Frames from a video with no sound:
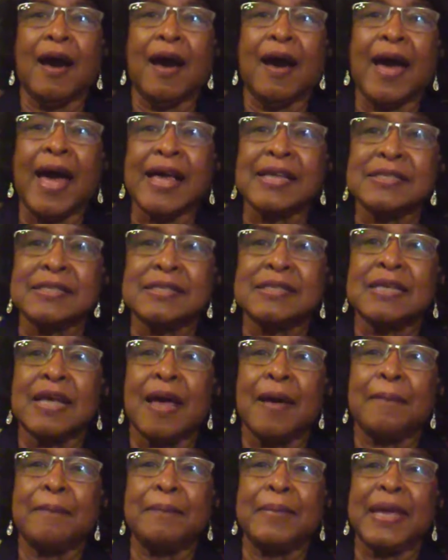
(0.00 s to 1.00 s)
as
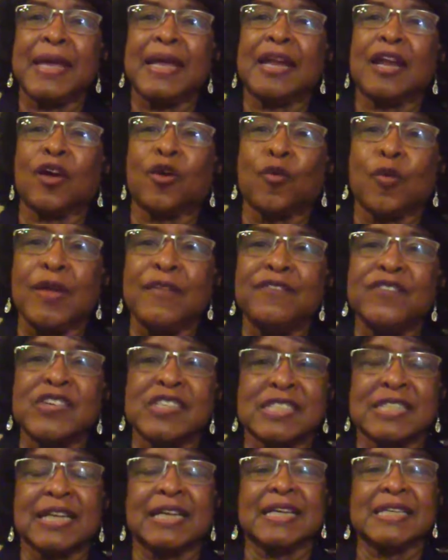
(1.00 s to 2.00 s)
being a grief
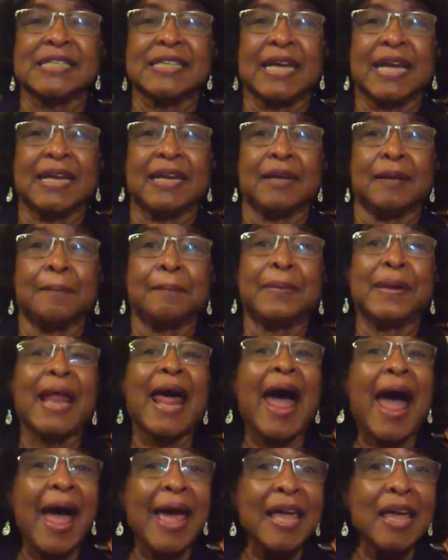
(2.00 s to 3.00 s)
facilitator, but
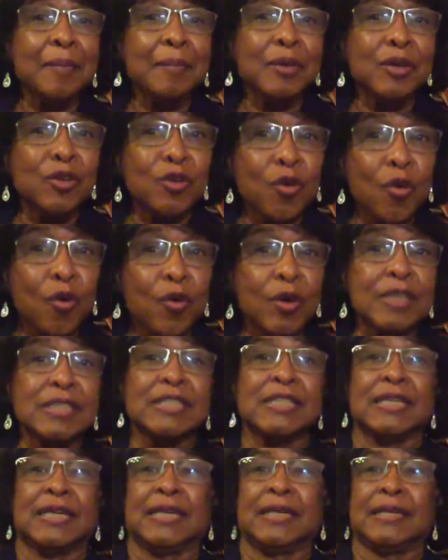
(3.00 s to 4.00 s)
I am
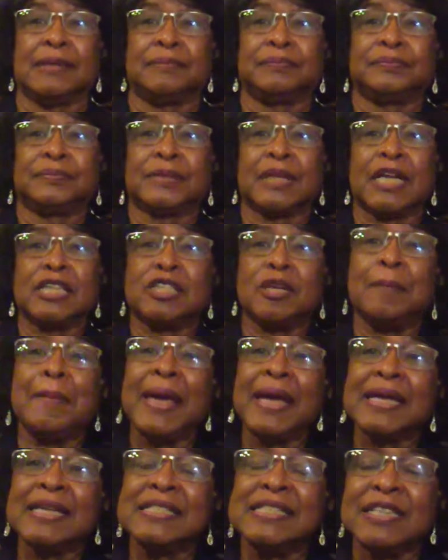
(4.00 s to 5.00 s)
anointed to
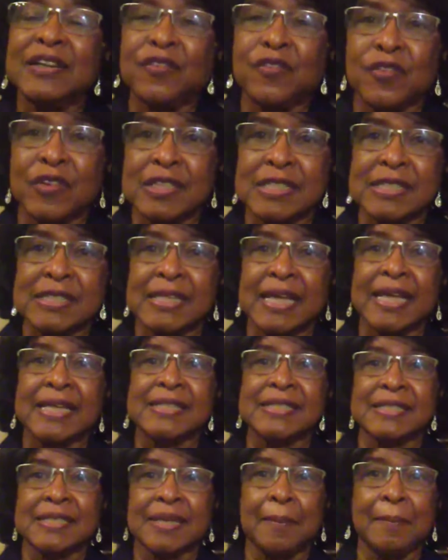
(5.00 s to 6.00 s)
make a difference
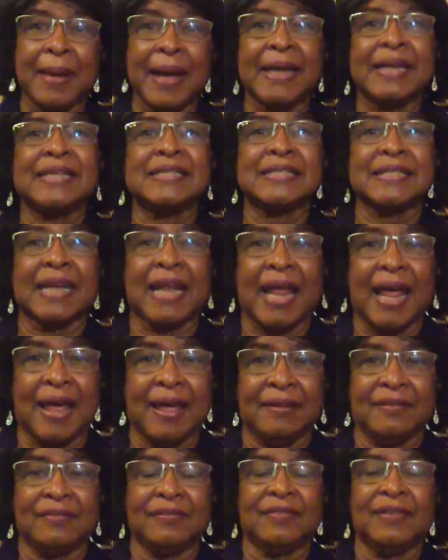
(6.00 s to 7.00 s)
in somebody's
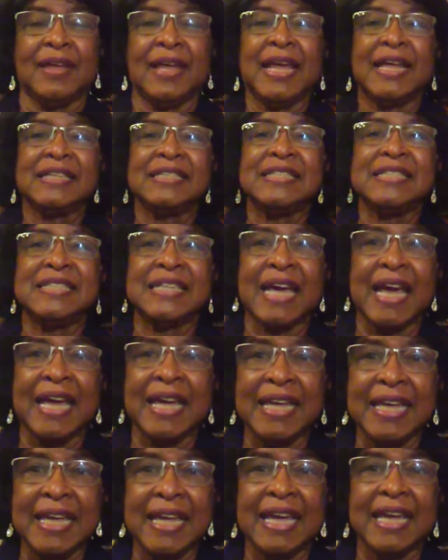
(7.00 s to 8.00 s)
life
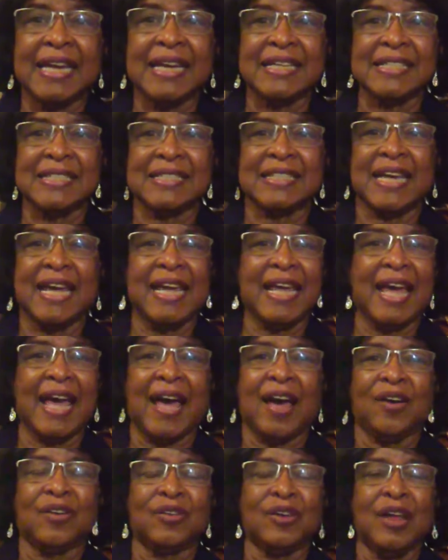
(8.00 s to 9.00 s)
day in and day
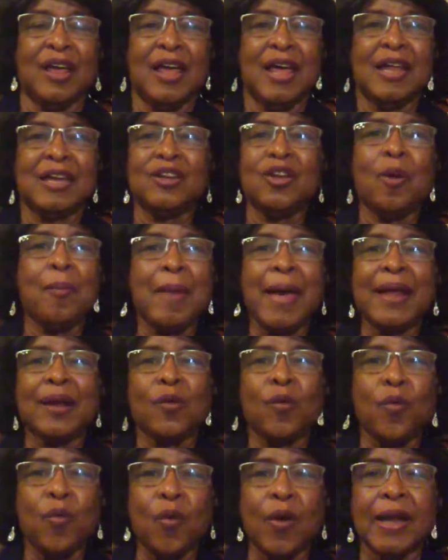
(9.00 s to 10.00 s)
out, no
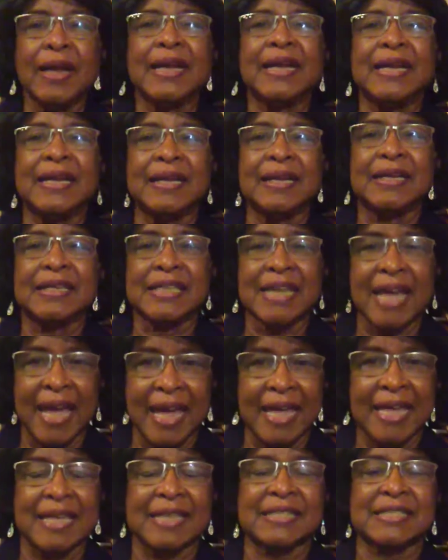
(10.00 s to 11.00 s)
matter what it
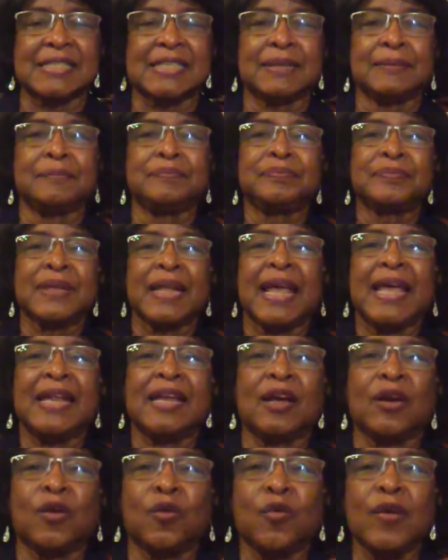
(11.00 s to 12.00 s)
takes. In
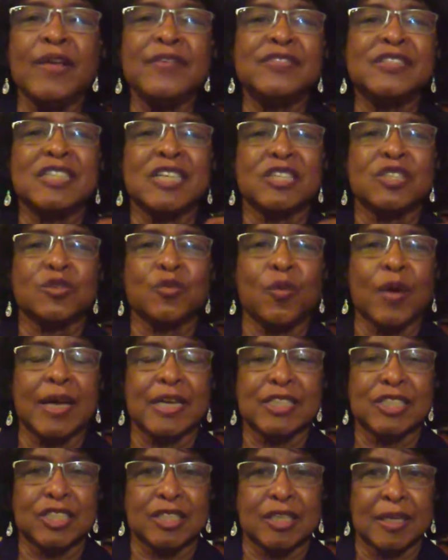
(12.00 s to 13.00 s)
a grief
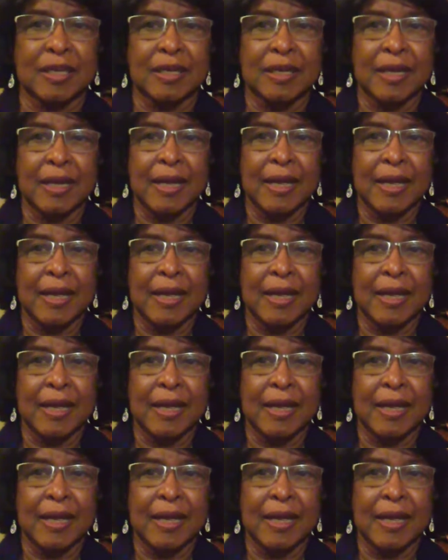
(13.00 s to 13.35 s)
situation,